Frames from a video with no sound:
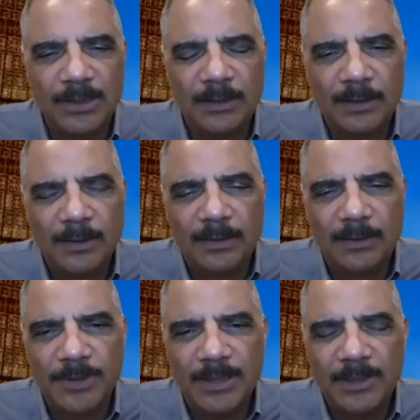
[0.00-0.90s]
those
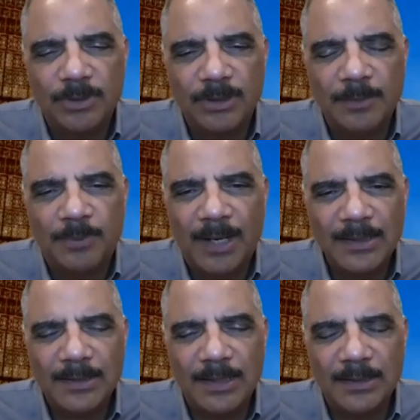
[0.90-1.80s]
things that I've mentioned and the
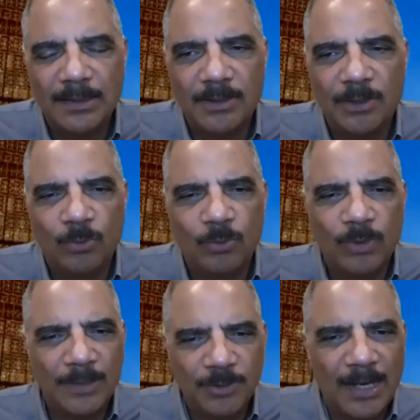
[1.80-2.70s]
redistricting,
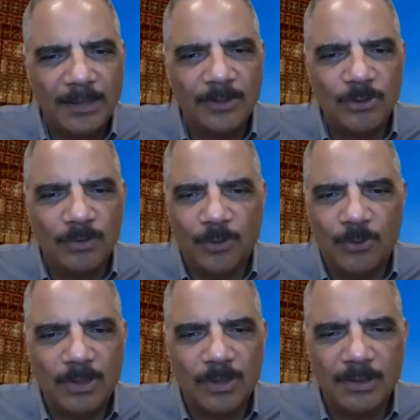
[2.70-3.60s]
the redistricting
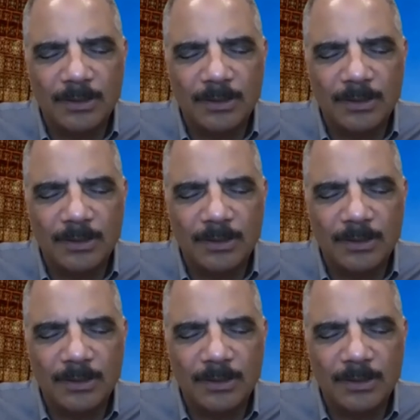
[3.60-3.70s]
process.